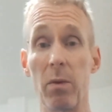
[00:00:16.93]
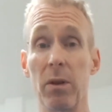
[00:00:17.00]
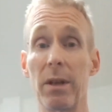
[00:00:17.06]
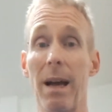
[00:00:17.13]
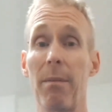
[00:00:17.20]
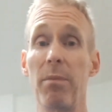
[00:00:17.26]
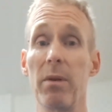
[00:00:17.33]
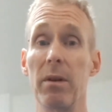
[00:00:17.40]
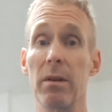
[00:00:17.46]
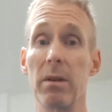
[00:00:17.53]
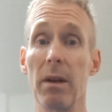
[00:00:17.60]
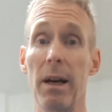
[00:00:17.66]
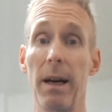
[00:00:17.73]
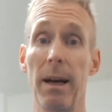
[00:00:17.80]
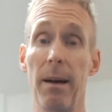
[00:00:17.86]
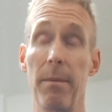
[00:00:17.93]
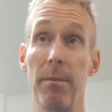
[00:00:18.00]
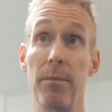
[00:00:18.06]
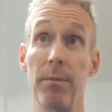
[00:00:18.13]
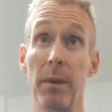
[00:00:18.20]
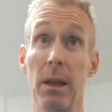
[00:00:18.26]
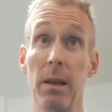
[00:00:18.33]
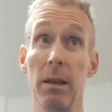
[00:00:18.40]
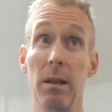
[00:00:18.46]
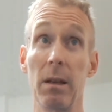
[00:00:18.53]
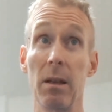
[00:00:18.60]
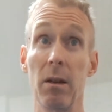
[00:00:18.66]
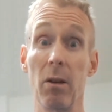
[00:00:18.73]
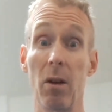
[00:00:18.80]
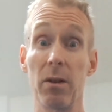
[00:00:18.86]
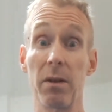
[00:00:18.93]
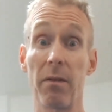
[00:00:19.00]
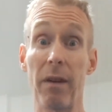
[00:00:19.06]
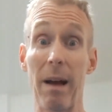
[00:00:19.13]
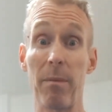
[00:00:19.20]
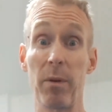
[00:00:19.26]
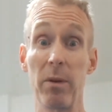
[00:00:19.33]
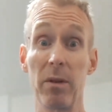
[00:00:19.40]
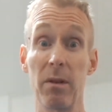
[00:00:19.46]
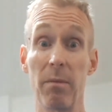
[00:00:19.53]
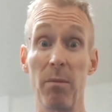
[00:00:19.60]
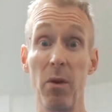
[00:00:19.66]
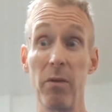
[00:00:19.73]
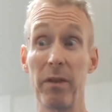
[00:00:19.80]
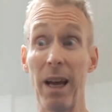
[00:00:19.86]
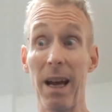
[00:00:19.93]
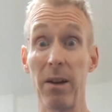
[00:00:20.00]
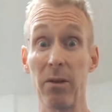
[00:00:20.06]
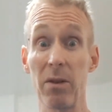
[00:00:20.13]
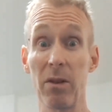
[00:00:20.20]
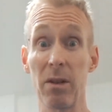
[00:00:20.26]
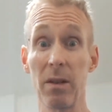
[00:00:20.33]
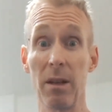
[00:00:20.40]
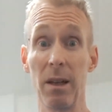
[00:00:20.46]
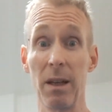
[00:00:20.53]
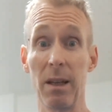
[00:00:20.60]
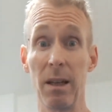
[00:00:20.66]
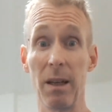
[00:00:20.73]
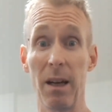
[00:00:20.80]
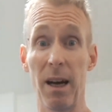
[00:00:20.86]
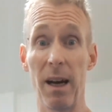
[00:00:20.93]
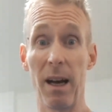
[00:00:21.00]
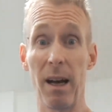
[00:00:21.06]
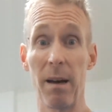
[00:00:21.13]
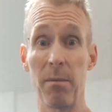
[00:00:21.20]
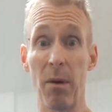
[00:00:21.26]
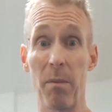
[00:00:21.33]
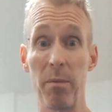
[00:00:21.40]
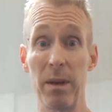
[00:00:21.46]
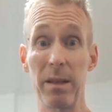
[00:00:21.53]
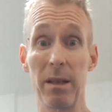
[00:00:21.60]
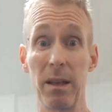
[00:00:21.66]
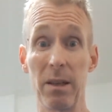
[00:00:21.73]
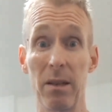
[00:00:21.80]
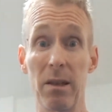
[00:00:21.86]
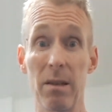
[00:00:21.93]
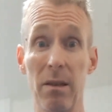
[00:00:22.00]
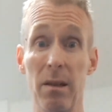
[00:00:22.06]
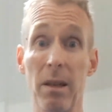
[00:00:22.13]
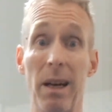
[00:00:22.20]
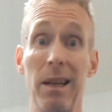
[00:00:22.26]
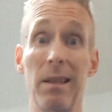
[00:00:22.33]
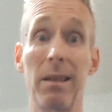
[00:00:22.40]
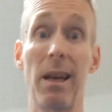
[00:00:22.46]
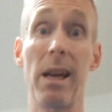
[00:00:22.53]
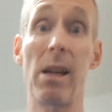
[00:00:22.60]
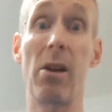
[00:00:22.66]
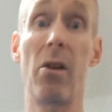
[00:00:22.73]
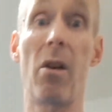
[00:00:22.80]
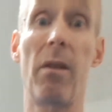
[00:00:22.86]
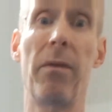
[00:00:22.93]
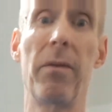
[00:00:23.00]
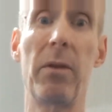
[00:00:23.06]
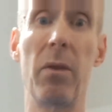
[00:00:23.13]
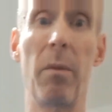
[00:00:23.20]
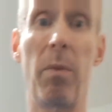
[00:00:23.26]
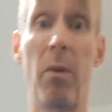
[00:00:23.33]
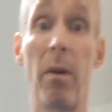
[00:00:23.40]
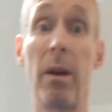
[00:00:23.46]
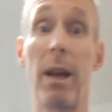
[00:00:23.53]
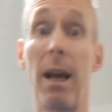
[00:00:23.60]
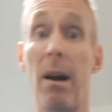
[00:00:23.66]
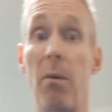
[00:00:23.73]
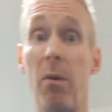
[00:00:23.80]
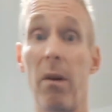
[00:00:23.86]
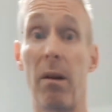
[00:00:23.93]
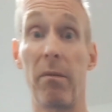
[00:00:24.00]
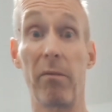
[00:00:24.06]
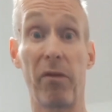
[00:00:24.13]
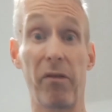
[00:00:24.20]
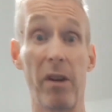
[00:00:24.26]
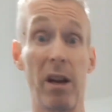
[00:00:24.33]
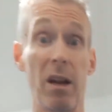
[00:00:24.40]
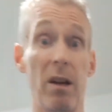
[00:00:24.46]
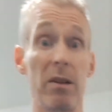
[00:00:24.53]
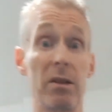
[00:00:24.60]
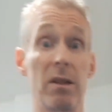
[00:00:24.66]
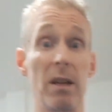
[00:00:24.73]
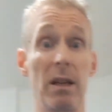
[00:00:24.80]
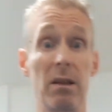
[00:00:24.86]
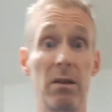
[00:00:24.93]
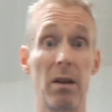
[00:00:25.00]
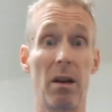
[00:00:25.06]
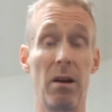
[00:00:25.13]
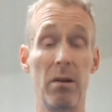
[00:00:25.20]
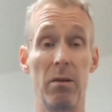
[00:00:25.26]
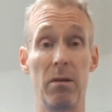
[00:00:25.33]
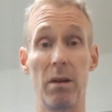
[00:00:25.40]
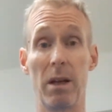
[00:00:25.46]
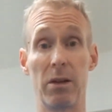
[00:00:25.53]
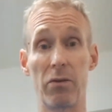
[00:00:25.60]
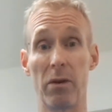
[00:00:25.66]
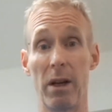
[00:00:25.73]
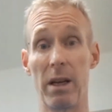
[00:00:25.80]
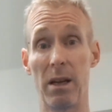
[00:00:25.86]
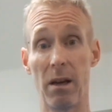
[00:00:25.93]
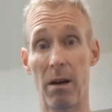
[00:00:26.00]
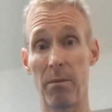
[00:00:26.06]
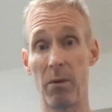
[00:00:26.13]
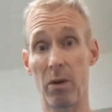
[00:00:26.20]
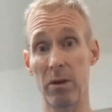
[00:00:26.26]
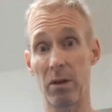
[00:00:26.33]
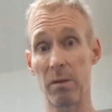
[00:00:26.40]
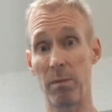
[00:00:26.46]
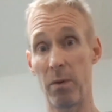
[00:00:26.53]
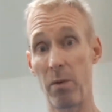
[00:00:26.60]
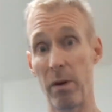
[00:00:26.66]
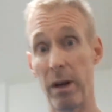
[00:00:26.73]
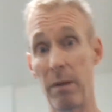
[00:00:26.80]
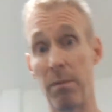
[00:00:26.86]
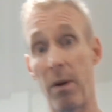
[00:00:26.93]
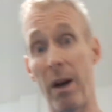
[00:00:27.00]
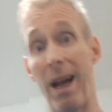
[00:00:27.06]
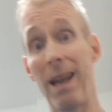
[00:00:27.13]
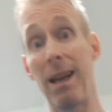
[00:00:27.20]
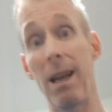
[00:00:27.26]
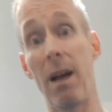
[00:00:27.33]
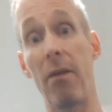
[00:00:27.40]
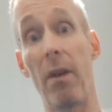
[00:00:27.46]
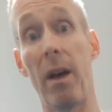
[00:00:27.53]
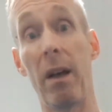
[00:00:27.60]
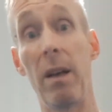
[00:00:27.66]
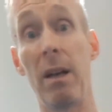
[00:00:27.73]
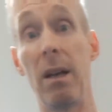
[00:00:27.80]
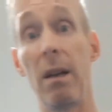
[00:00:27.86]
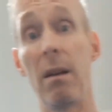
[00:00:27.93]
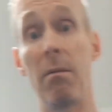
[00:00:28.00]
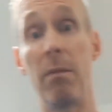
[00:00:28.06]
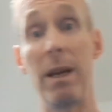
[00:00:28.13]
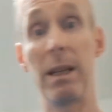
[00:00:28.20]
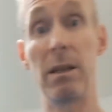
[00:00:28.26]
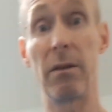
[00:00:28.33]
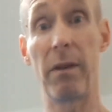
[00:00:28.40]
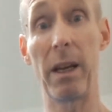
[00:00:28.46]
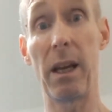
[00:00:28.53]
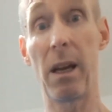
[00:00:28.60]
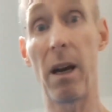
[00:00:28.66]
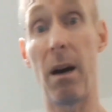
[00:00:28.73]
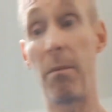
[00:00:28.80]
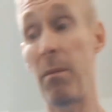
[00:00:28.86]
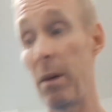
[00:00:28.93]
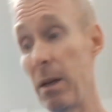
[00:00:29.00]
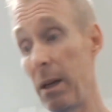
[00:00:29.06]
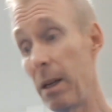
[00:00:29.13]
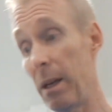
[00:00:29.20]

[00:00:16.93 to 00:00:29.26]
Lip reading: What's happened? Lots have happened. I've moved house. My business has taken off to a point now where I'm freelancing. So literally, I'm not supported by any other means of income.